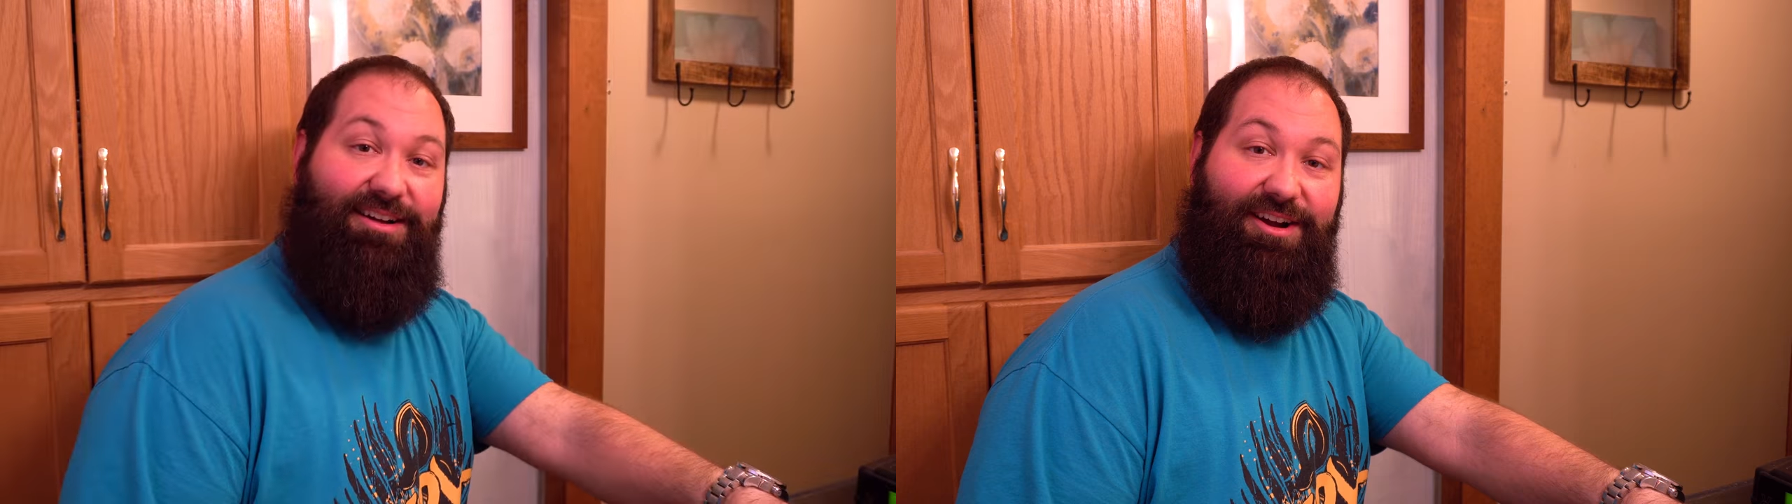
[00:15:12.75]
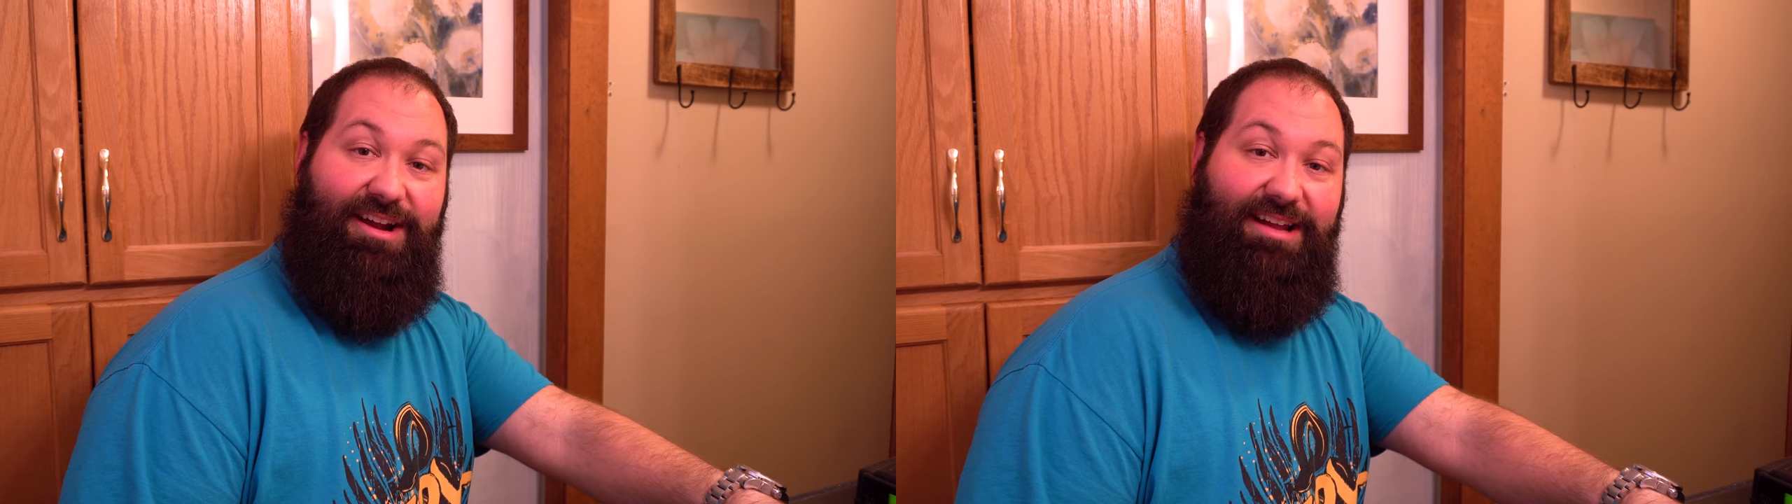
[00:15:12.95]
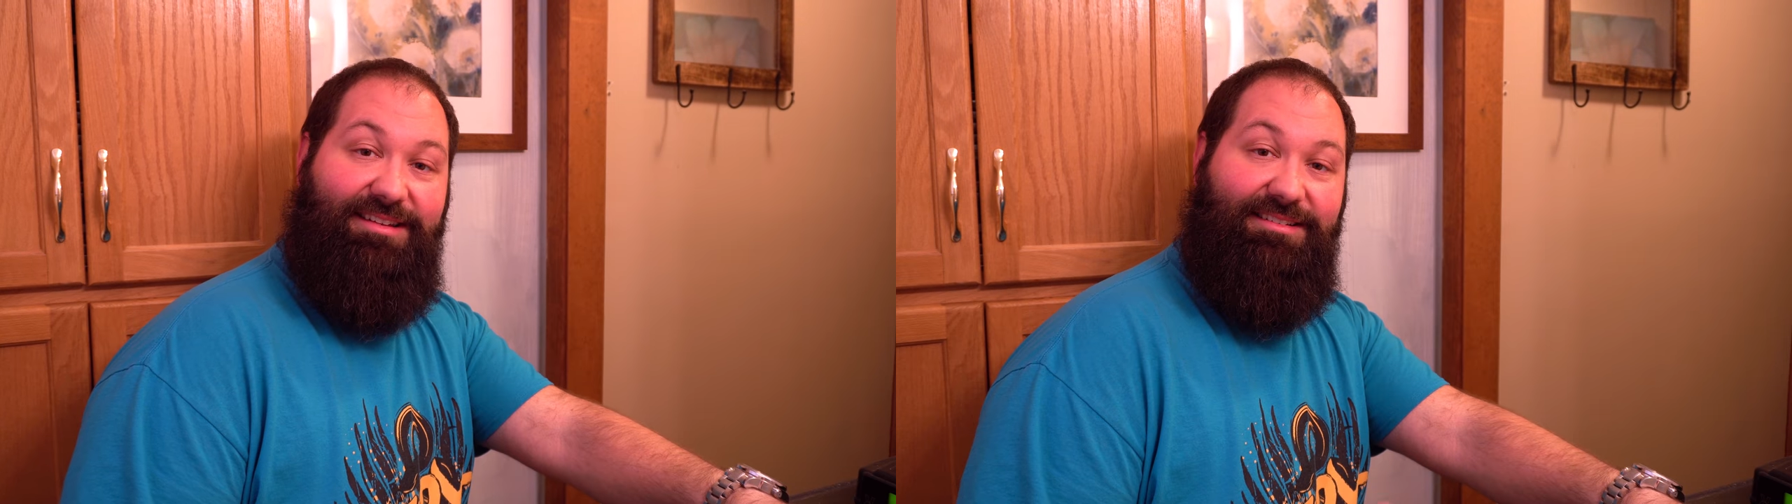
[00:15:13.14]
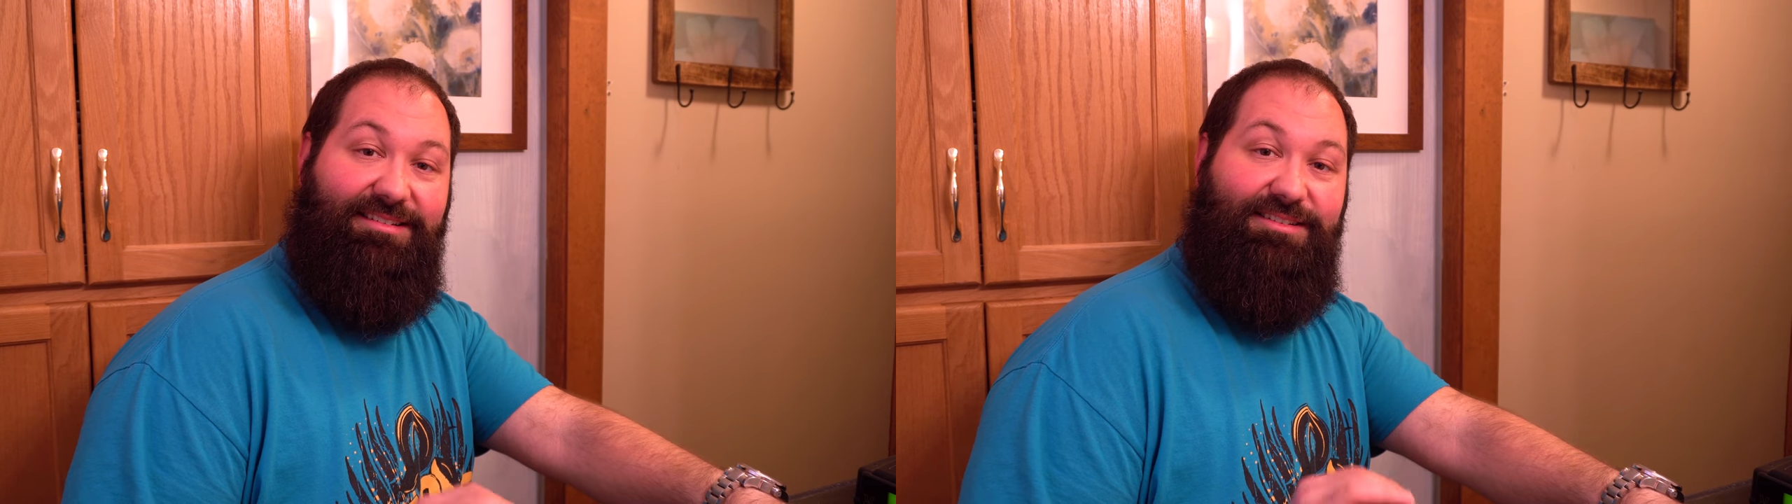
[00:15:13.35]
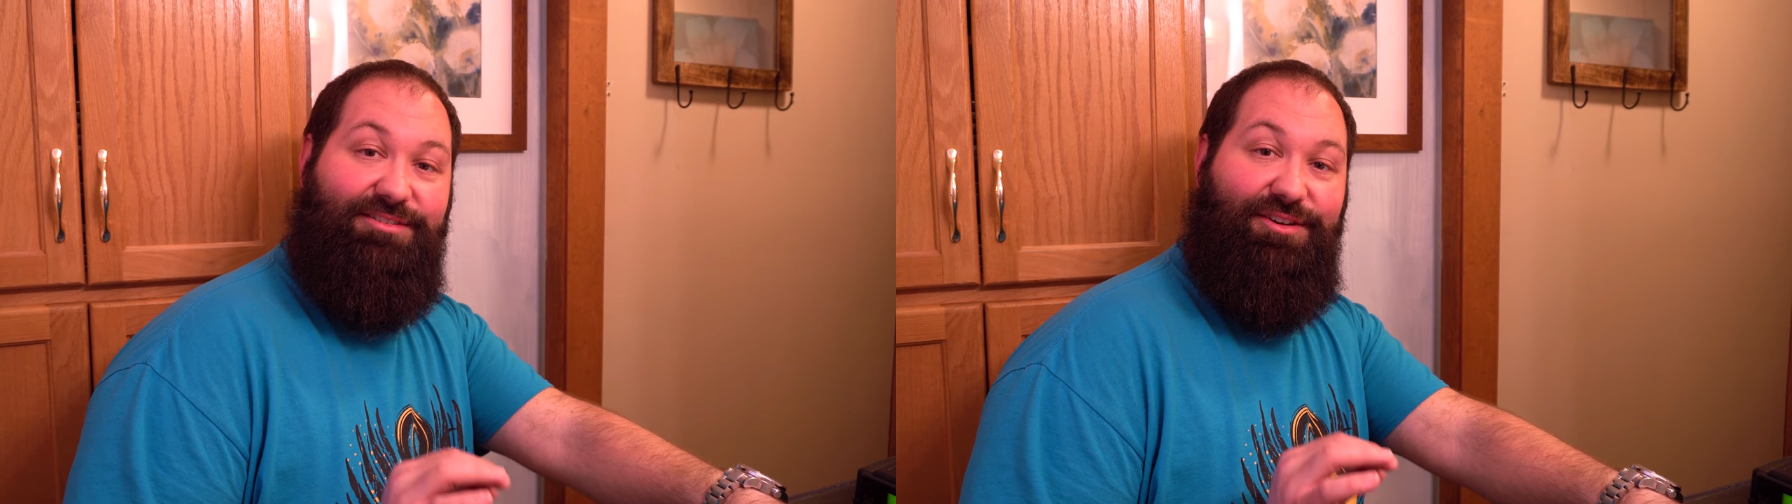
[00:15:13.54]
All right,
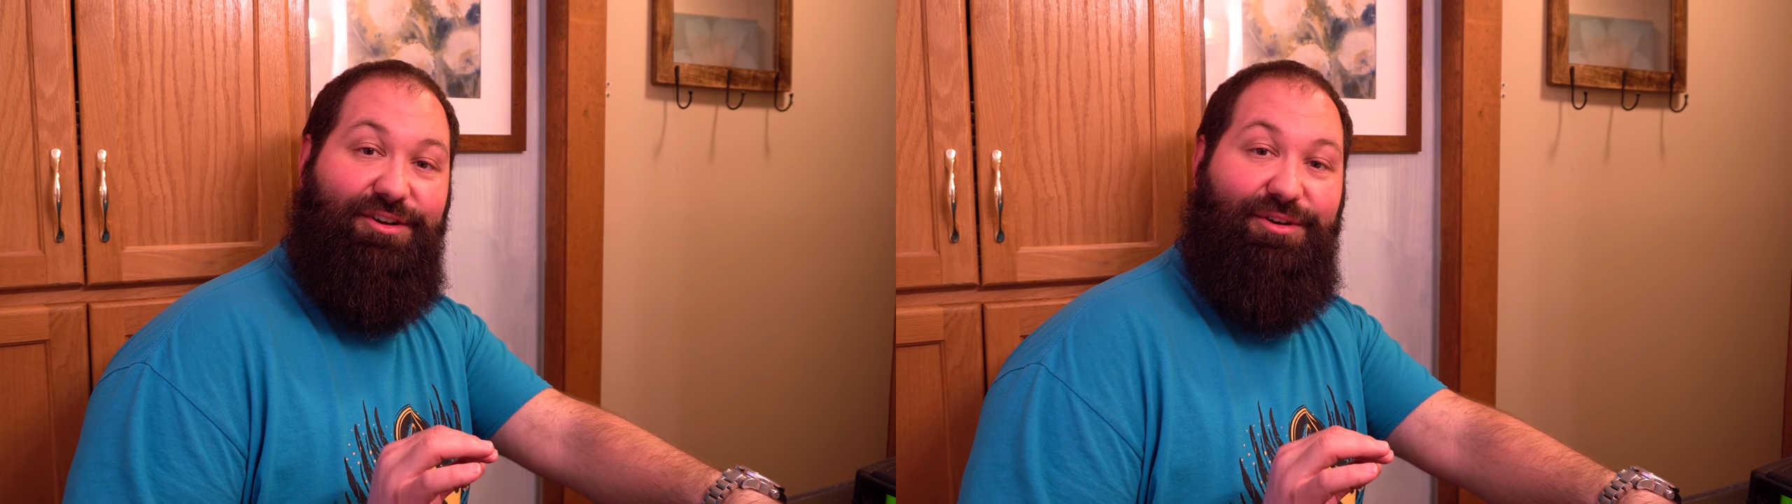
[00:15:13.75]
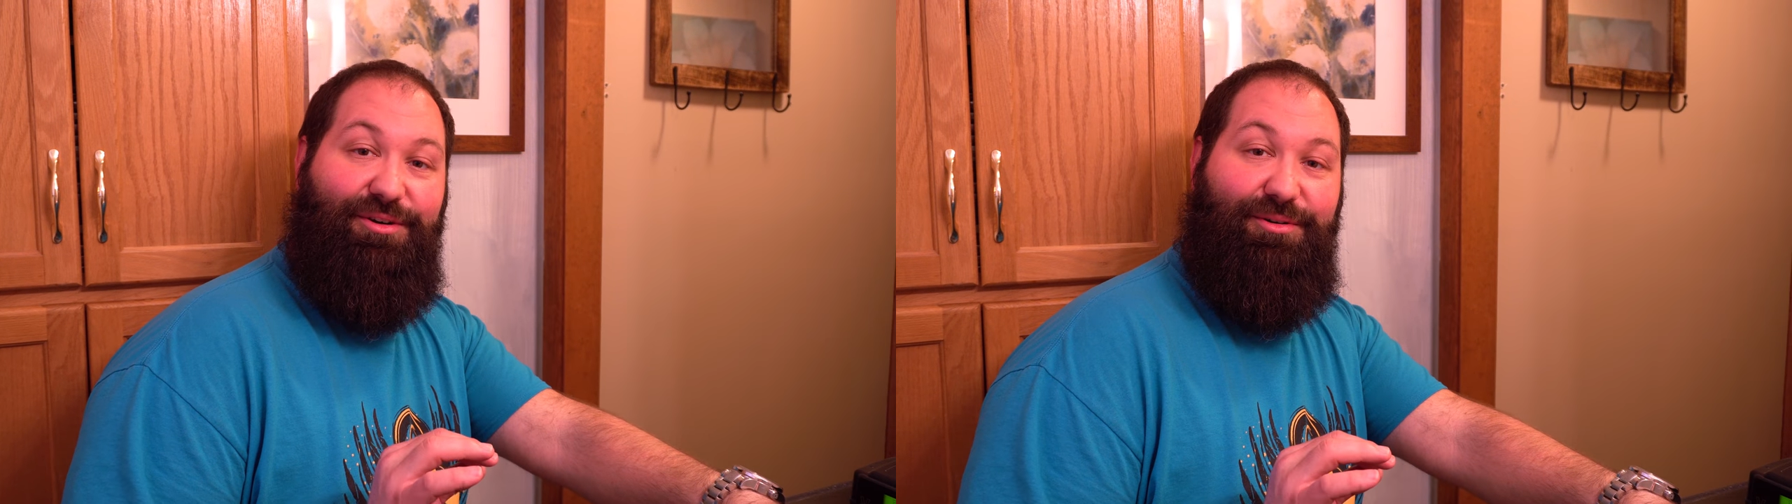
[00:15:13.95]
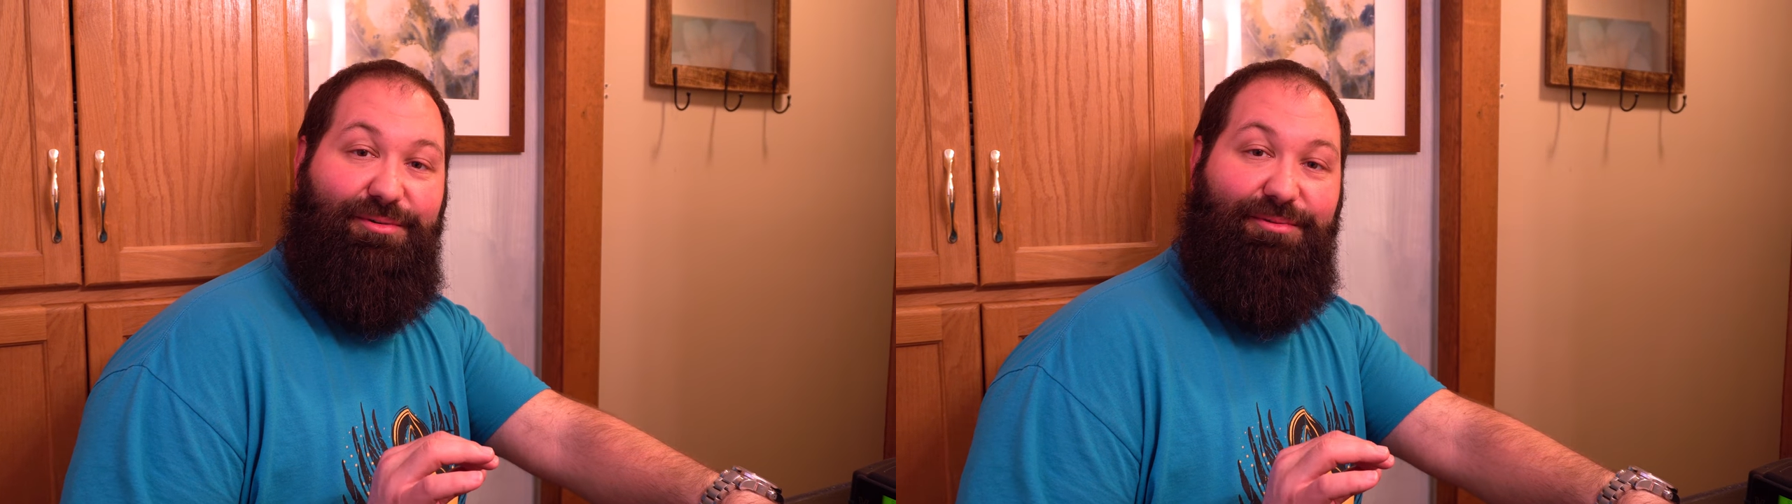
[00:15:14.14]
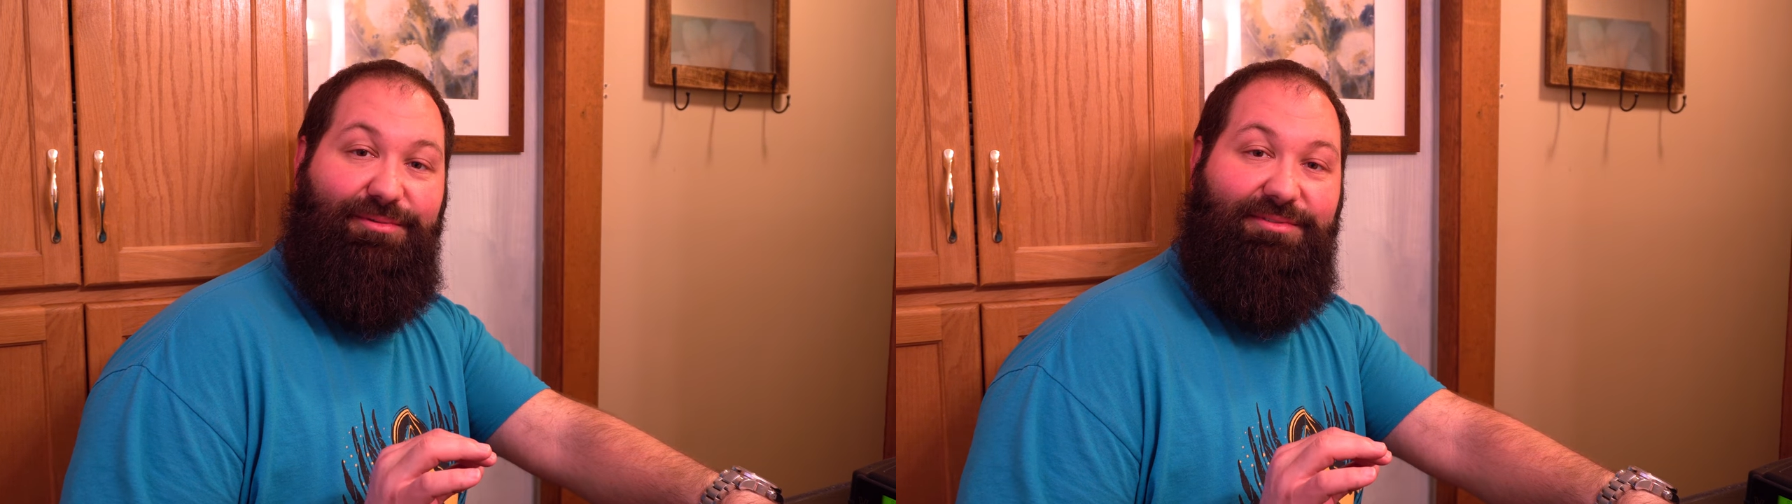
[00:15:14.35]
so